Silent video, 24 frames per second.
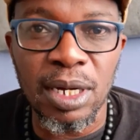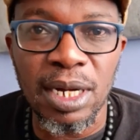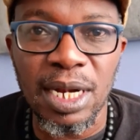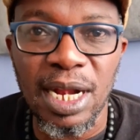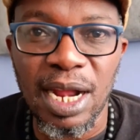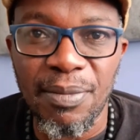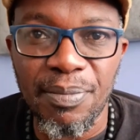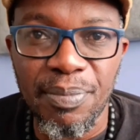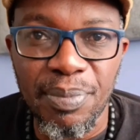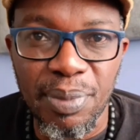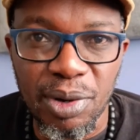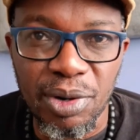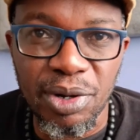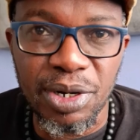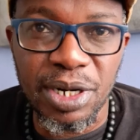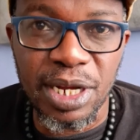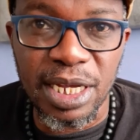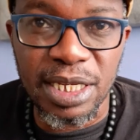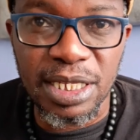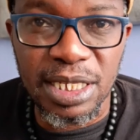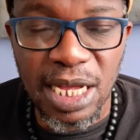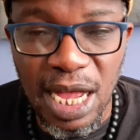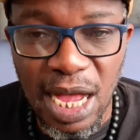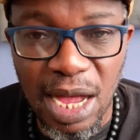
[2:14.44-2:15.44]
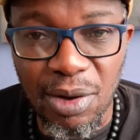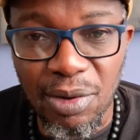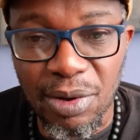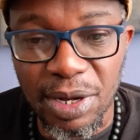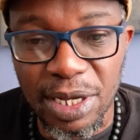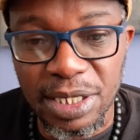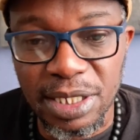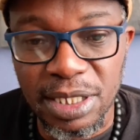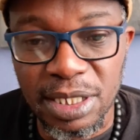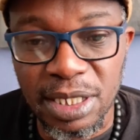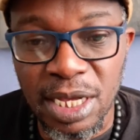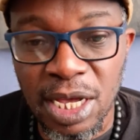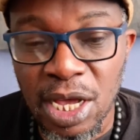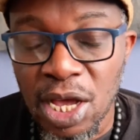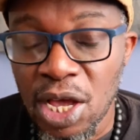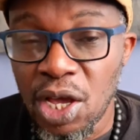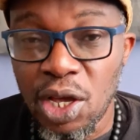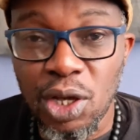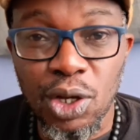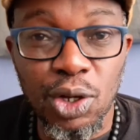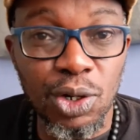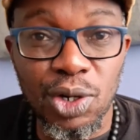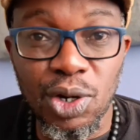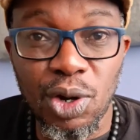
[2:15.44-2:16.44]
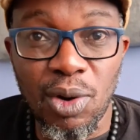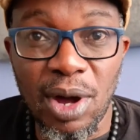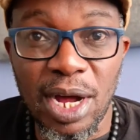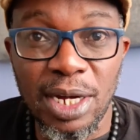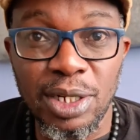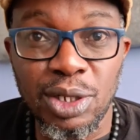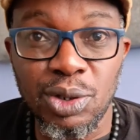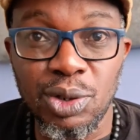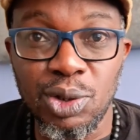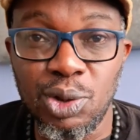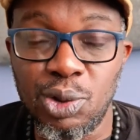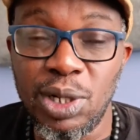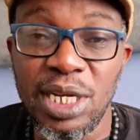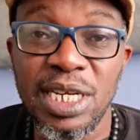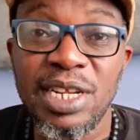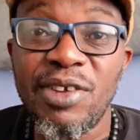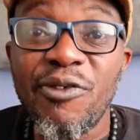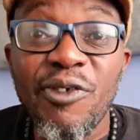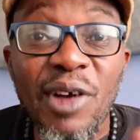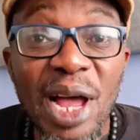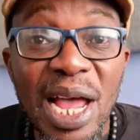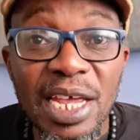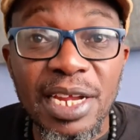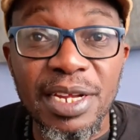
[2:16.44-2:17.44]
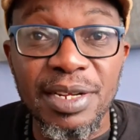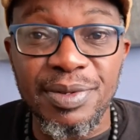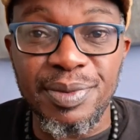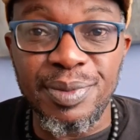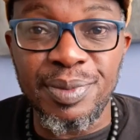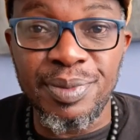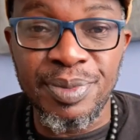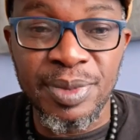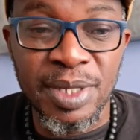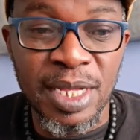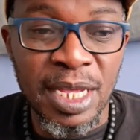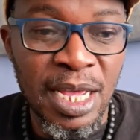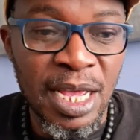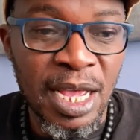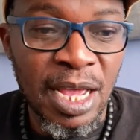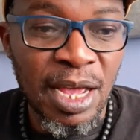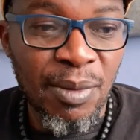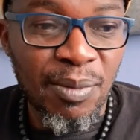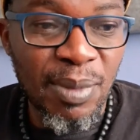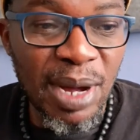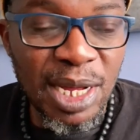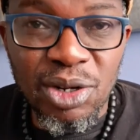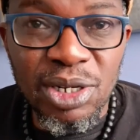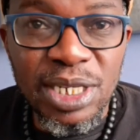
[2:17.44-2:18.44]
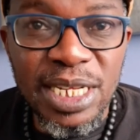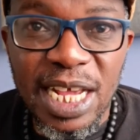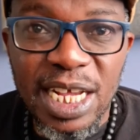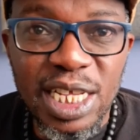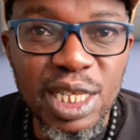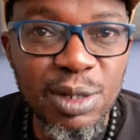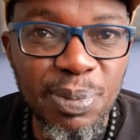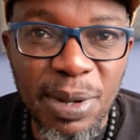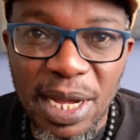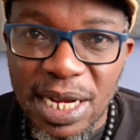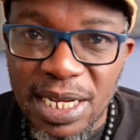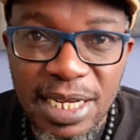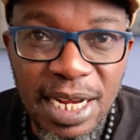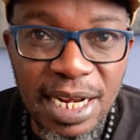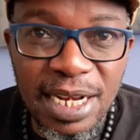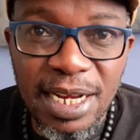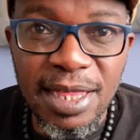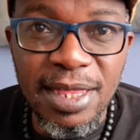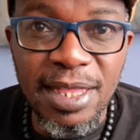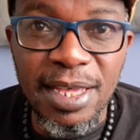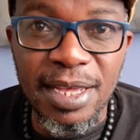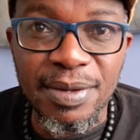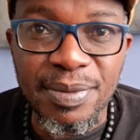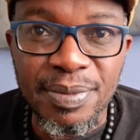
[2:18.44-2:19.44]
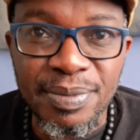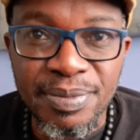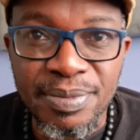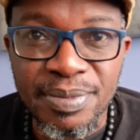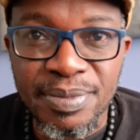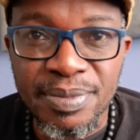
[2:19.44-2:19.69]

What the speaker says: laborious hours. You don't want to do it, fine. But don't expect anything.